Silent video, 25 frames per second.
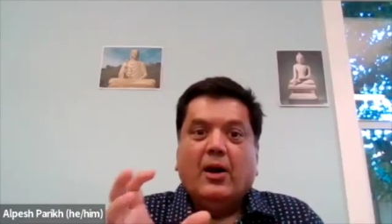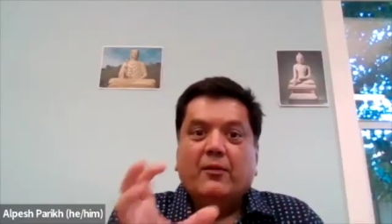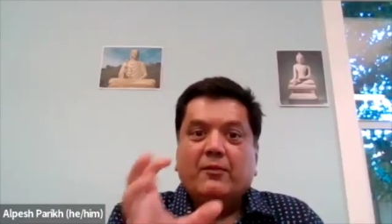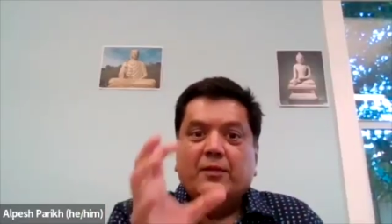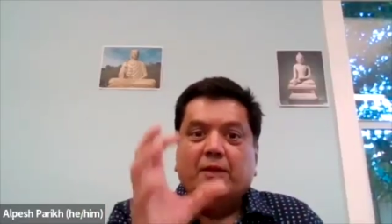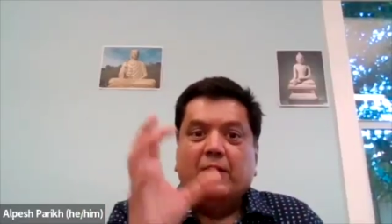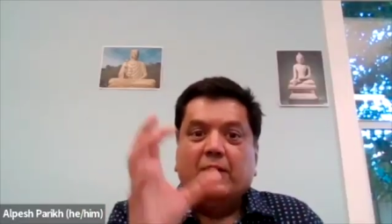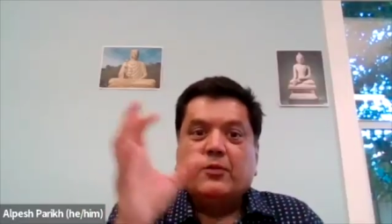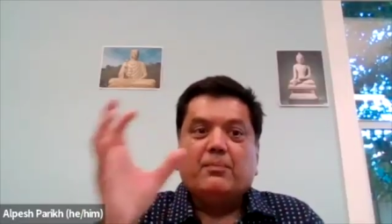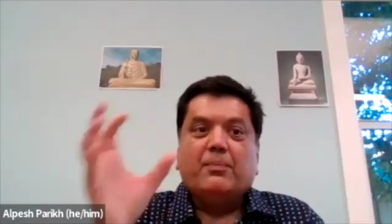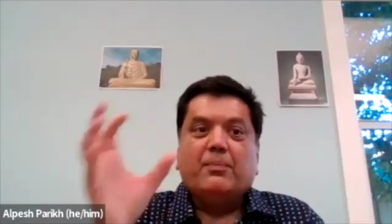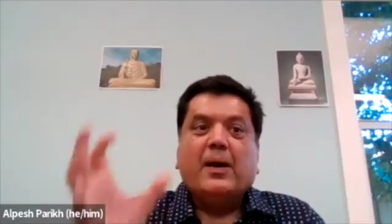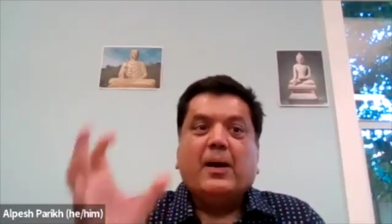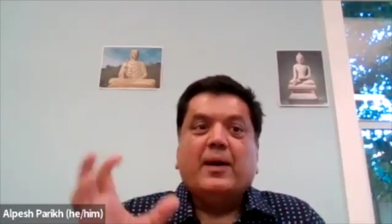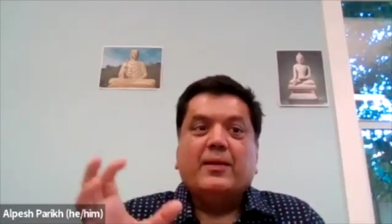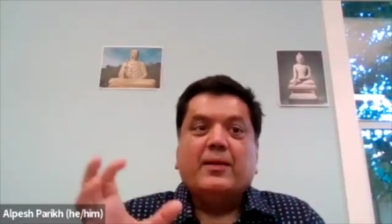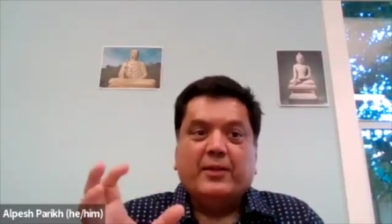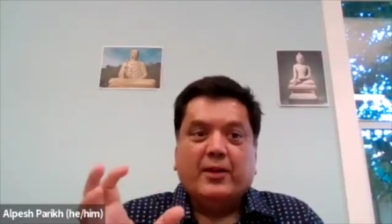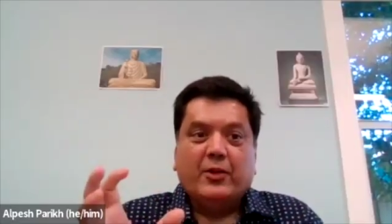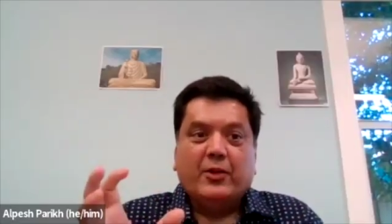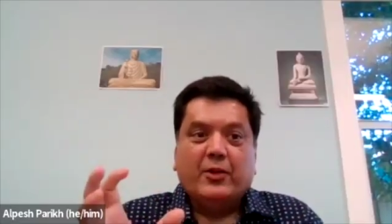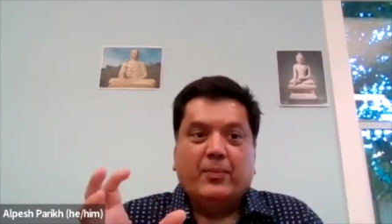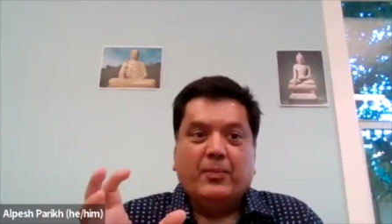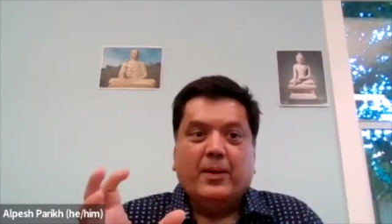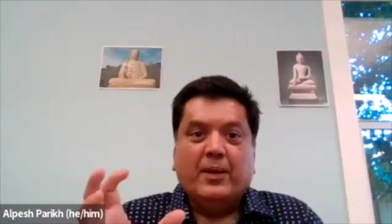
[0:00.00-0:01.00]
of this
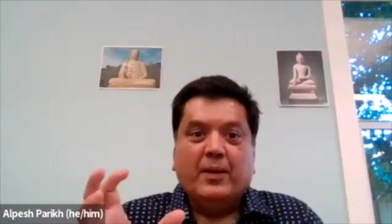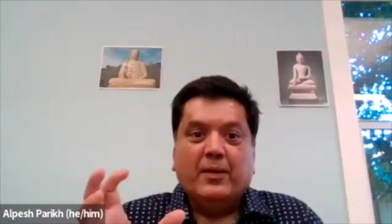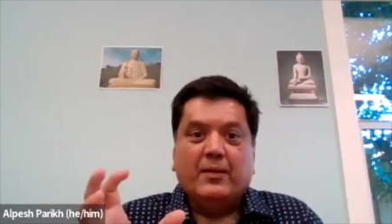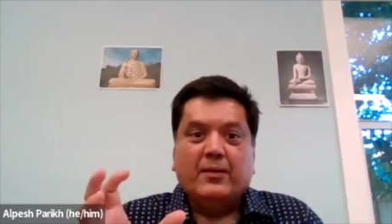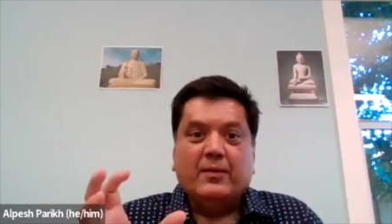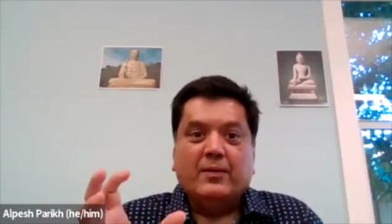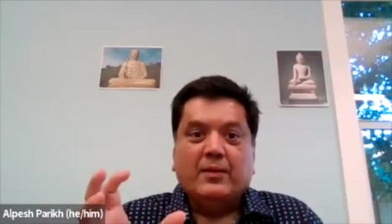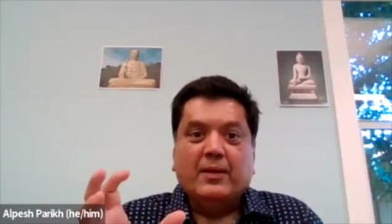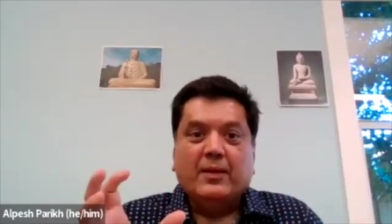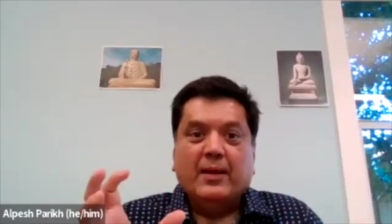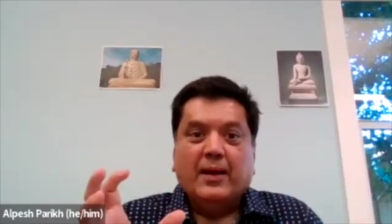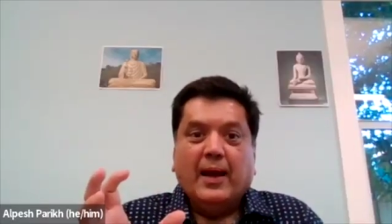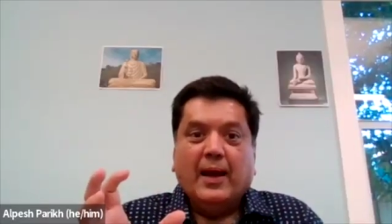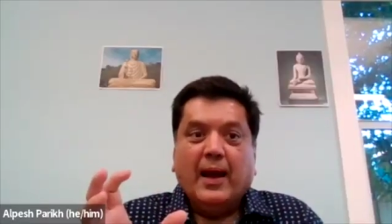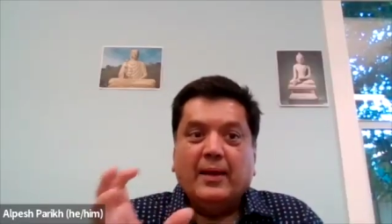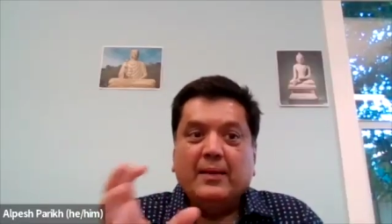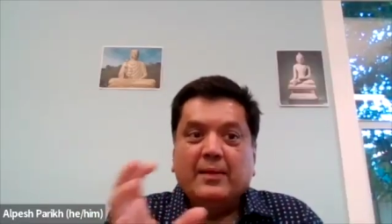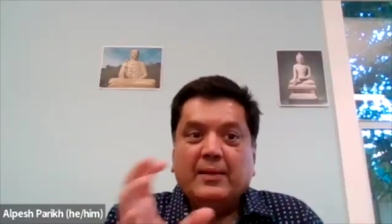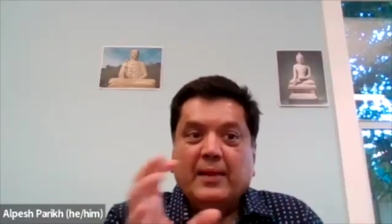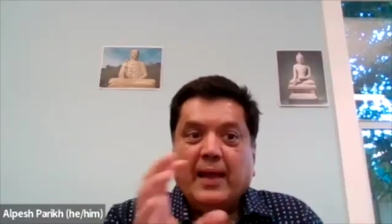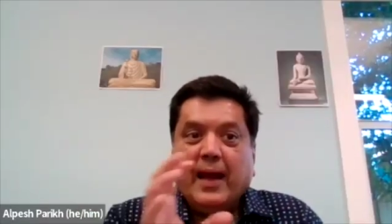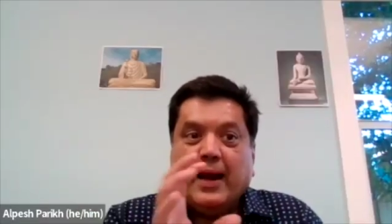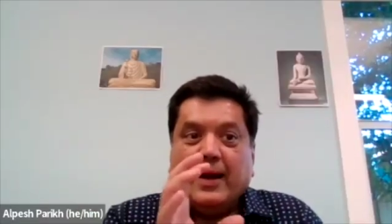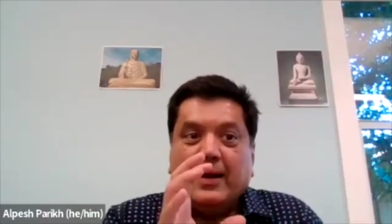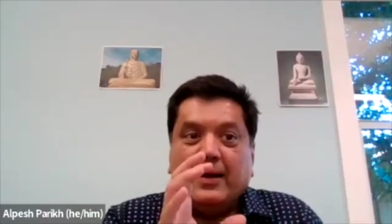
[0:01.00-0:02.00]
past experience,
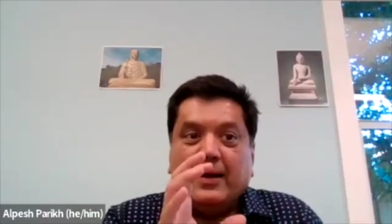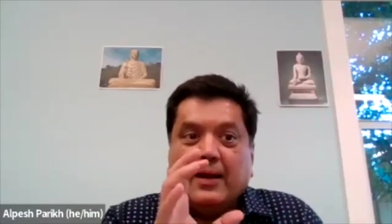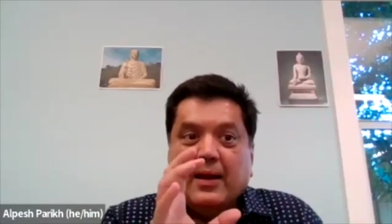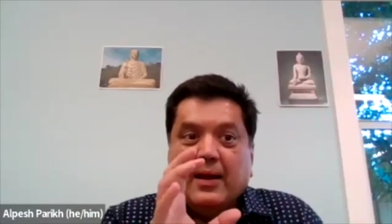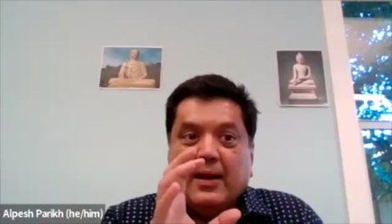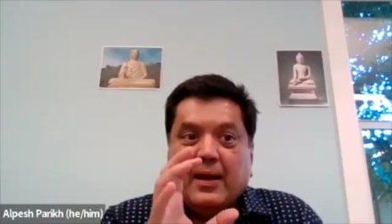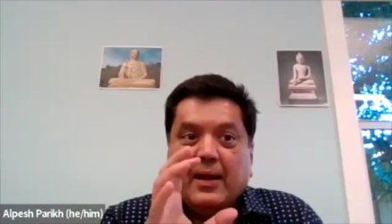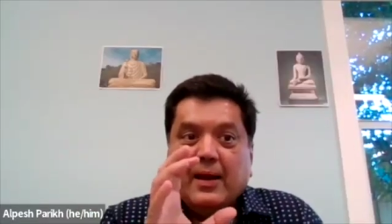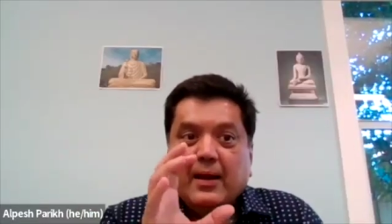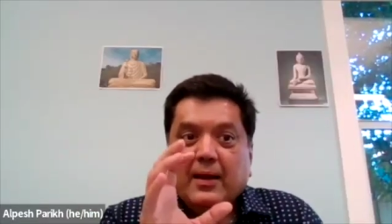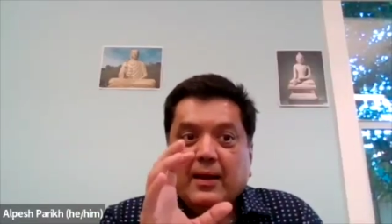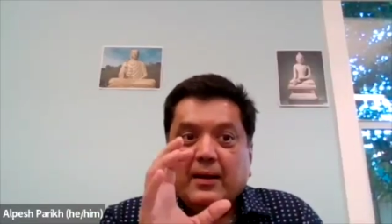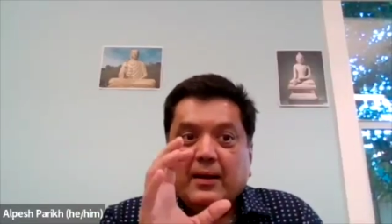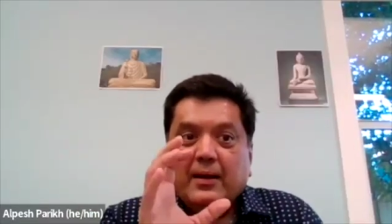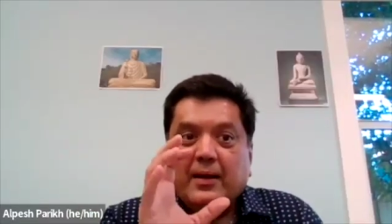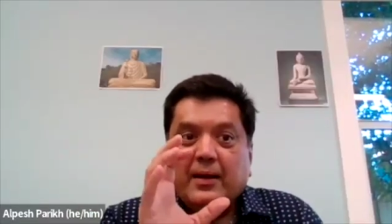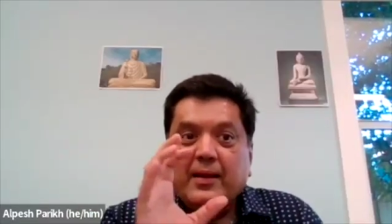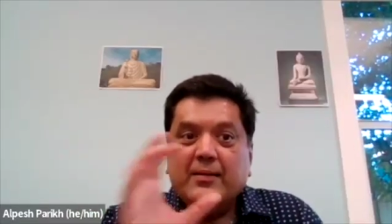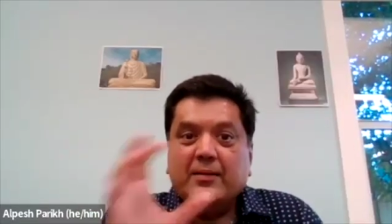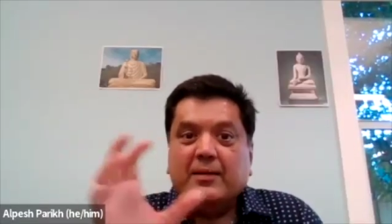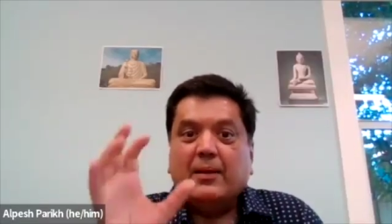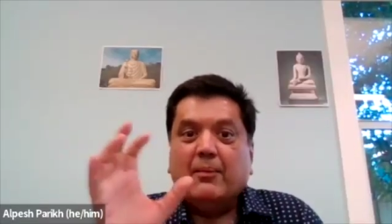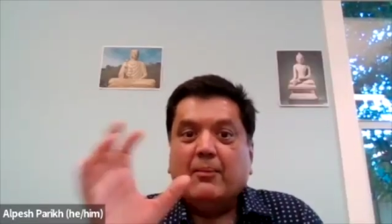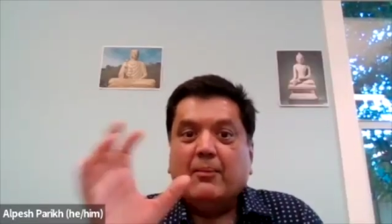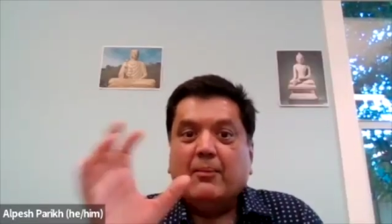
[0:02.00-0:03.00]
and that
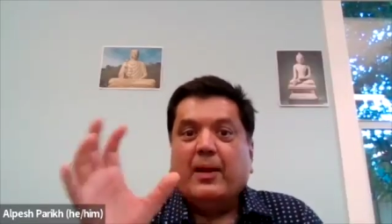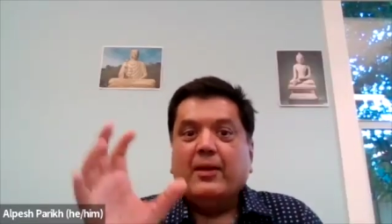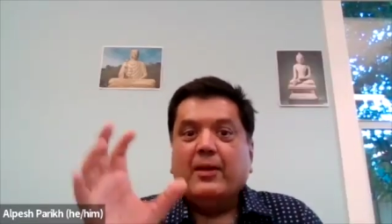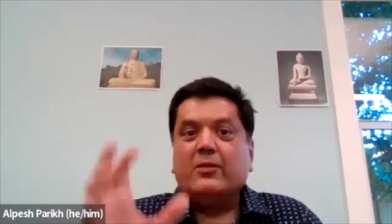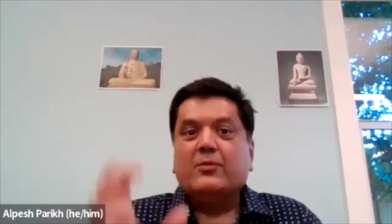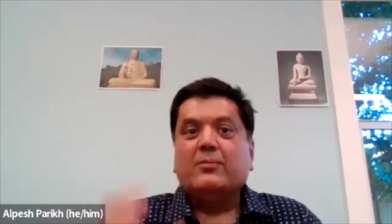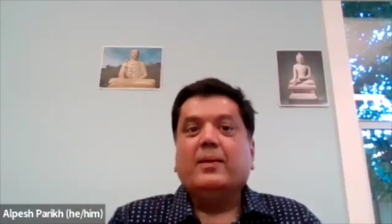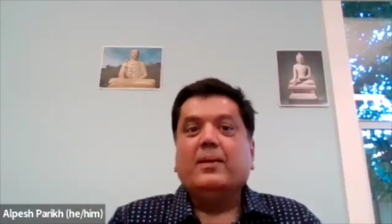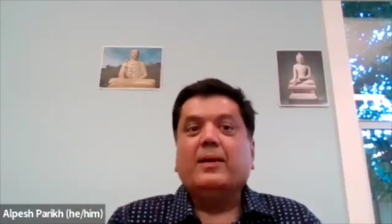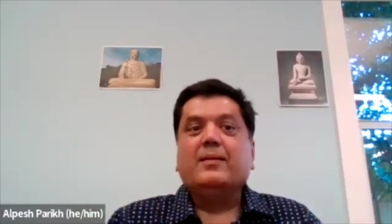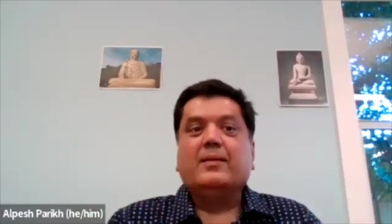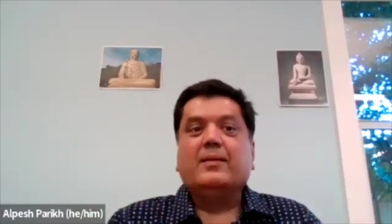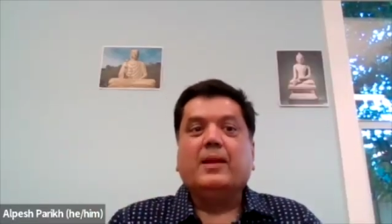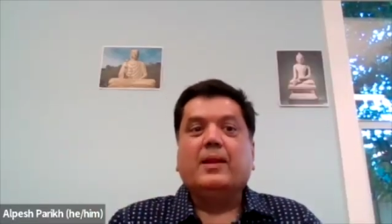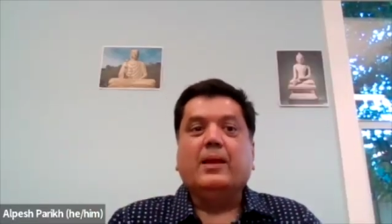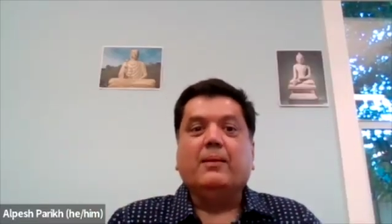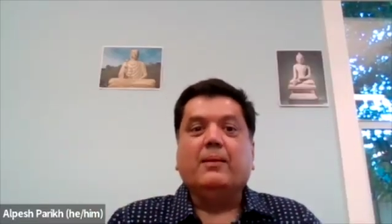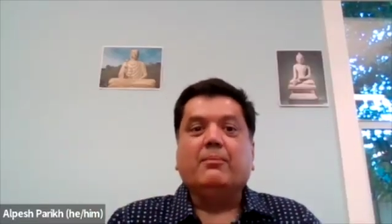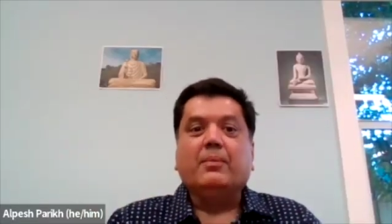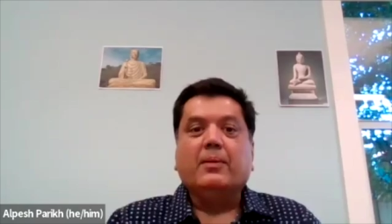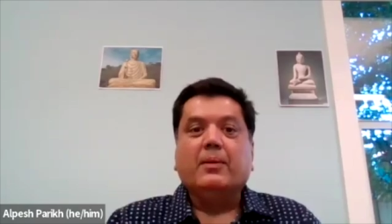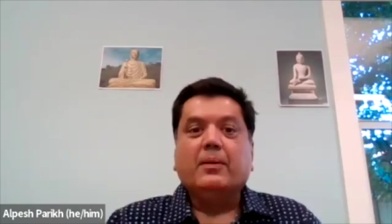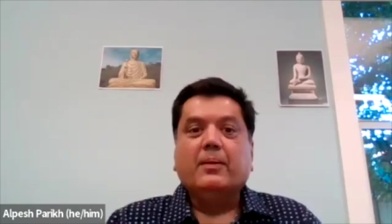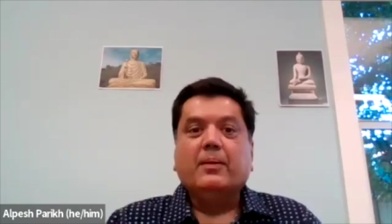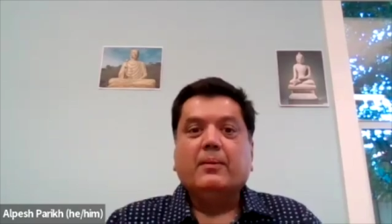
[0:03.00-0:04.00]
destabilized my
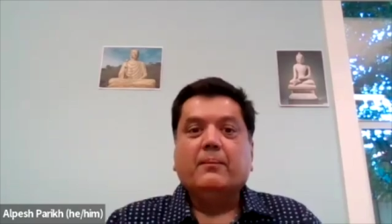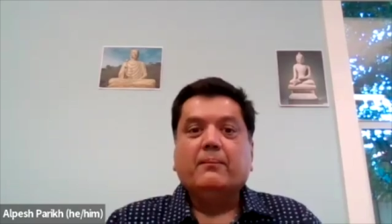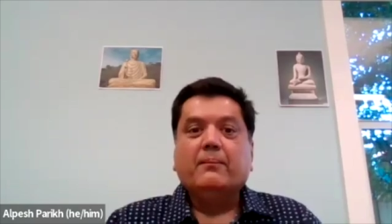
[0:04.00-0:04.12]
sleep.